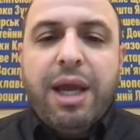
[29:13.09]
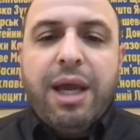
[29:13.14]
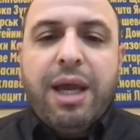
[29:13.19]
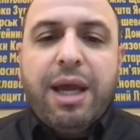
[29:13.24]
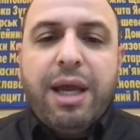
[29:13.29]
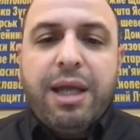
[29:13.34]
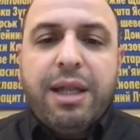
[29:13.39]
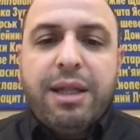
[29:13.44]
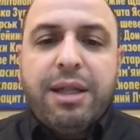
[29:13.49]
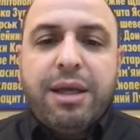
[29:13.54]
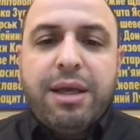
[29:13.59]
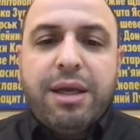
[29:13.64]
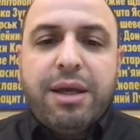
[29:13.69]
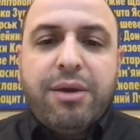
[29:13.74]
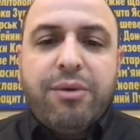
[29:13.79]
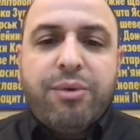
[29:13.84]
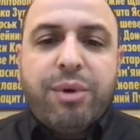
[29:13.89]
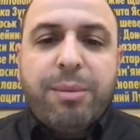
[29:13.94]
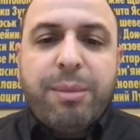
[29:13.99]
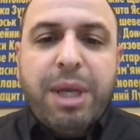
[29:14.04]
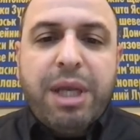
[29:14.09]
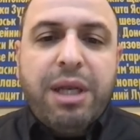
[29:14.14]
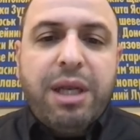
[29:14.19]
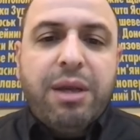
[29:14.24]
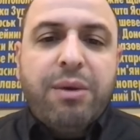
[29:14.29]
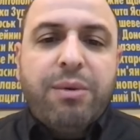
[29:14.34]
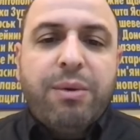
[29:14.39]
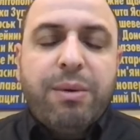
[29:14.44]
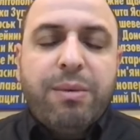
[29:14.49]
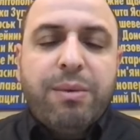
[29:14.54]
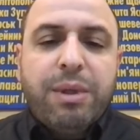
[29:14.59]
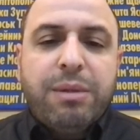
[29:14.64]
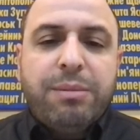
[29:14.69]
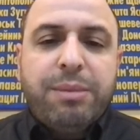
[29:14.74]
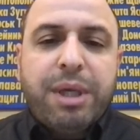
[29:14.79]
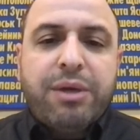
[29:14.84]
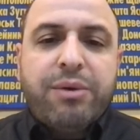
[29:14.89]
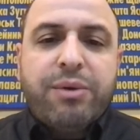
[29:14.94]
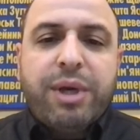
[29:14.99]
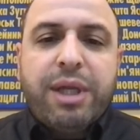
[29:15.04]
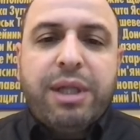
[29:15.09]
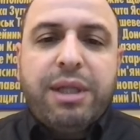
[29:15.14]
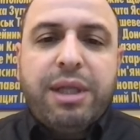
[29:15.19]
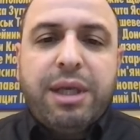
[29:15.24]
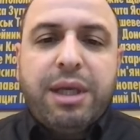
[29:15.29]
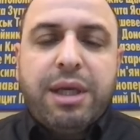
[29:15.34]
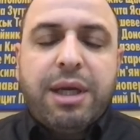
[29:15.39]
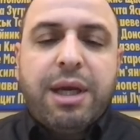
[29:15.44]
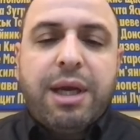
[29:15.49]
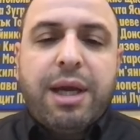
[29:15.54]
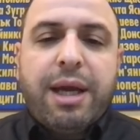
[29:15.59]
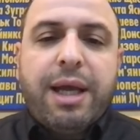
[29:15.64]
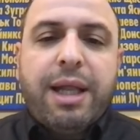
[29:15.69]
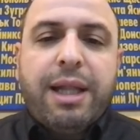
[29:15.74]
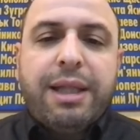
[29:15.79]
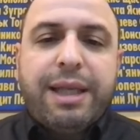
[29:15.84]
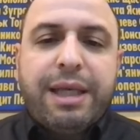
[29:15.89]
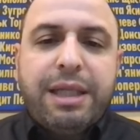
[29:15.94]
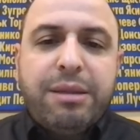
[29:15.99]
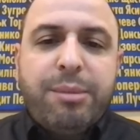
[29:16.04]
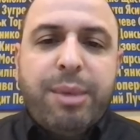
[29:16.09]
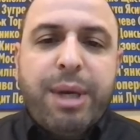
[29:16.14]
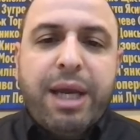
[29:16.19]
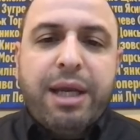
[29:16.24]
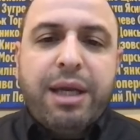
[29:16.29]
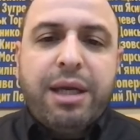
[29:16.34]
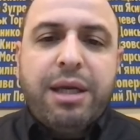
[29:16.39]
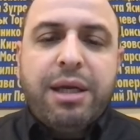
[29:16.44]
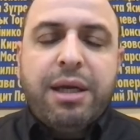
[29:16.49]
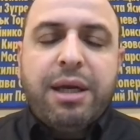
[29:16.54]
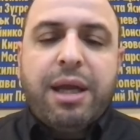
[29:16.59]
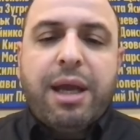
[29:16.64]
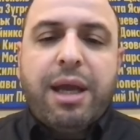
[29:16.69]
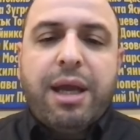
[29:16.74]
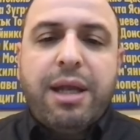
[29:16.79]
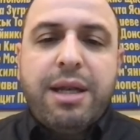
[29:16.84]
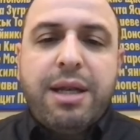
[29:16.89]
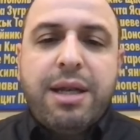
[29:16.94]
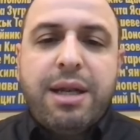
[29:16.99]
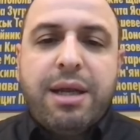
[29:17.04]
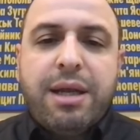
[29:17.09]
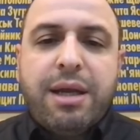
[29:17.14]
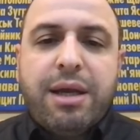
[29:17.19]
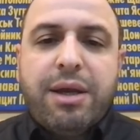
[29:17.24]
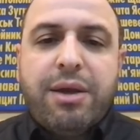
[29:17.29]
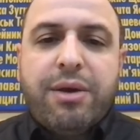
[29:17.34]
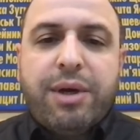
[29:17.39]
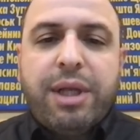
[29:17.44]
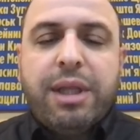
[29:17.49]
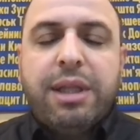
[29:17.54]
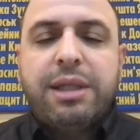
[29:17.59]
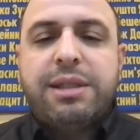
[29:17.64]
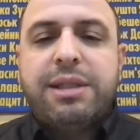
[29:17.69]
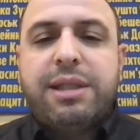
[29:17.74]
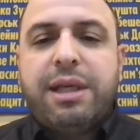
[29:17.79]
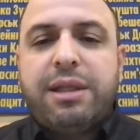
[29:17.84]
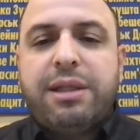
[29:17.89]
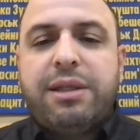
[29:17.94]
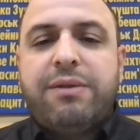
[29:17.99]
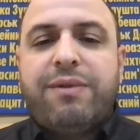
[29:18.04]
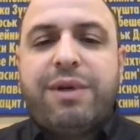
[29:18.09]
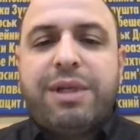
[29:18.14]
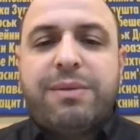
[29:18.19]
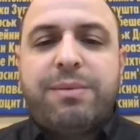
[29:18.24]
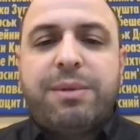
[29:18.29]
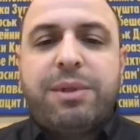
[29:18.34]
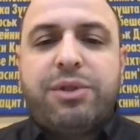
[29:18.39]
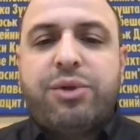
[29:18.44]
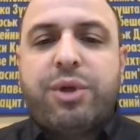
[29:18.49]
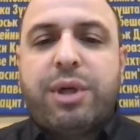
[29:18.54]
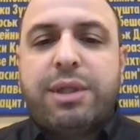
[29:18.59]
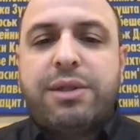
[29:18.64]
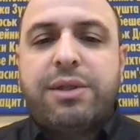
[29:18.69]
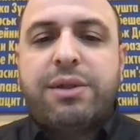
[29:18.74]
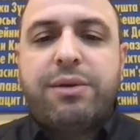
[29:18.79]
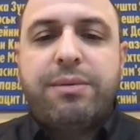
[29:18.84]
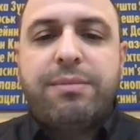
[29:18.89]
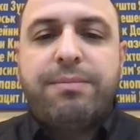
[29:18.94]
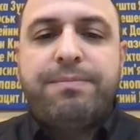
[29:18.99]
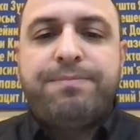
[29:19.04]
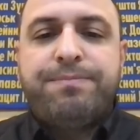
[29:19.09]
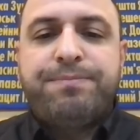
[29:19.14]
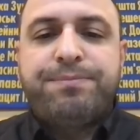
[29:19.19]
and remaining we will be creating a land bank and a real estate investment trust.